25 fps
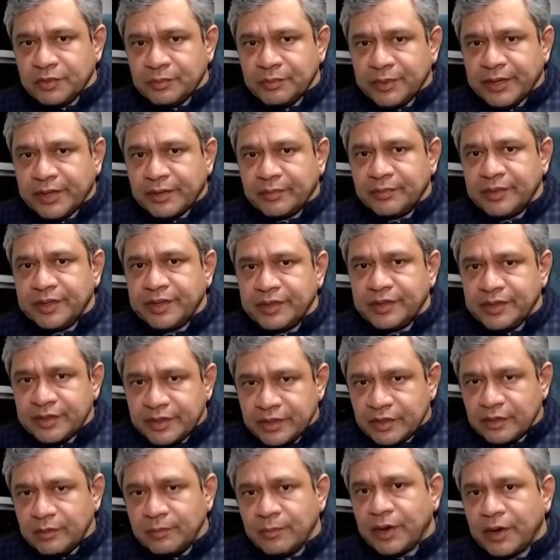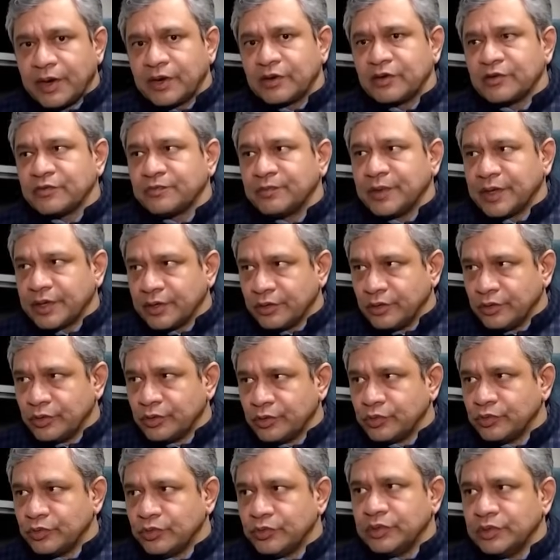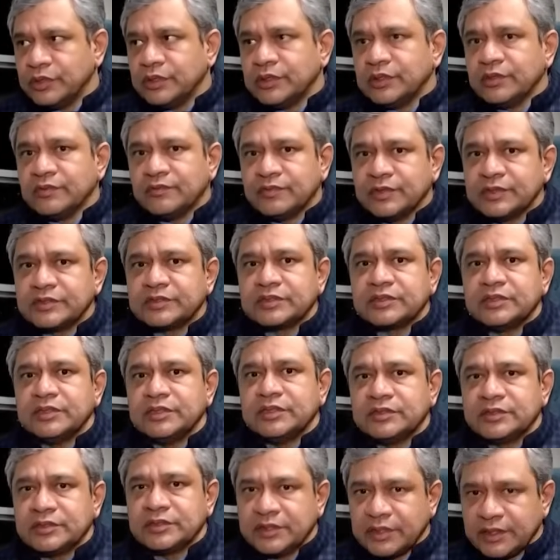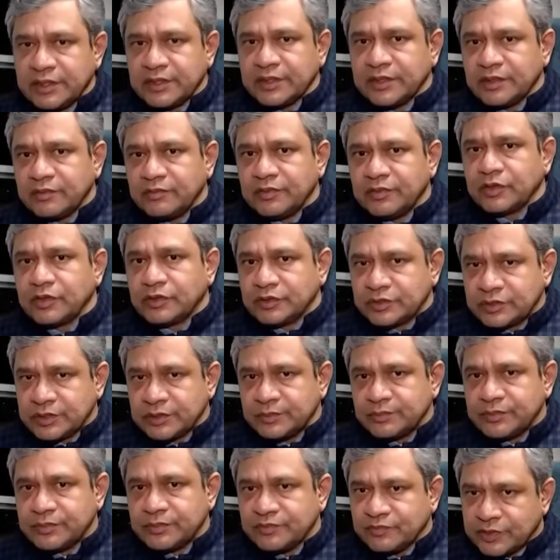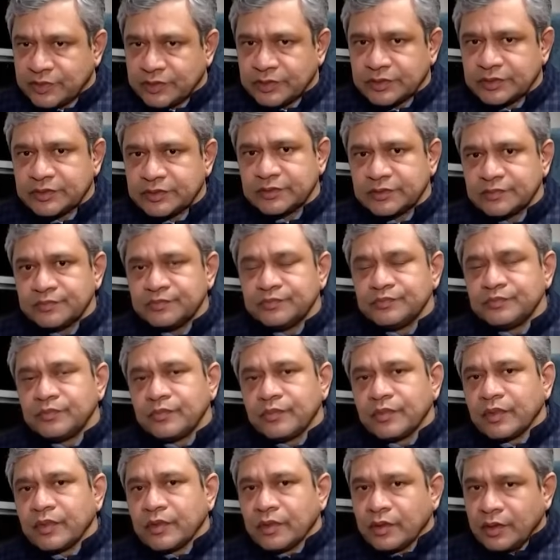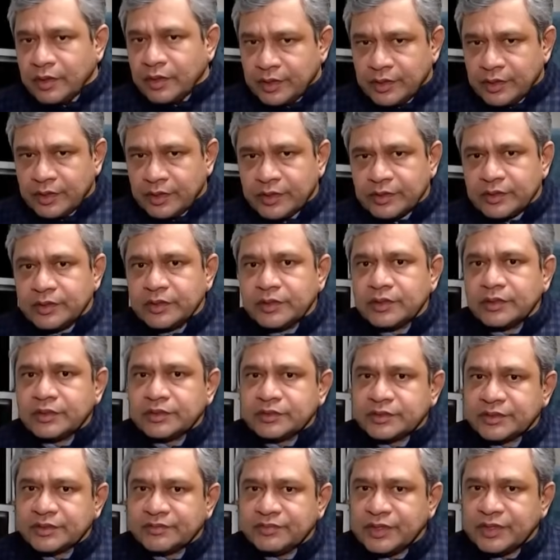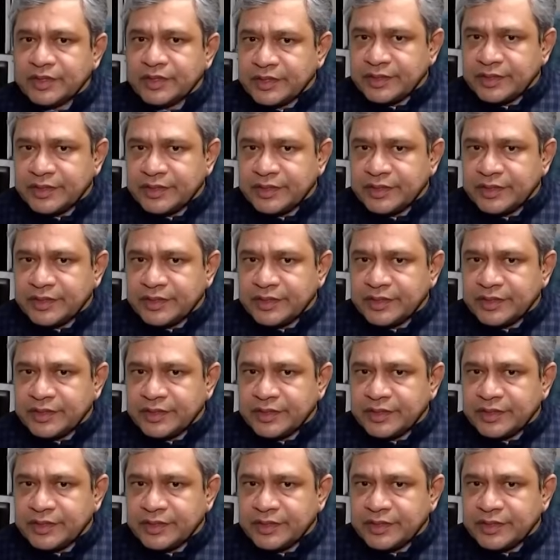become integral part of Bengaluru once this ring railway concept works. In another 7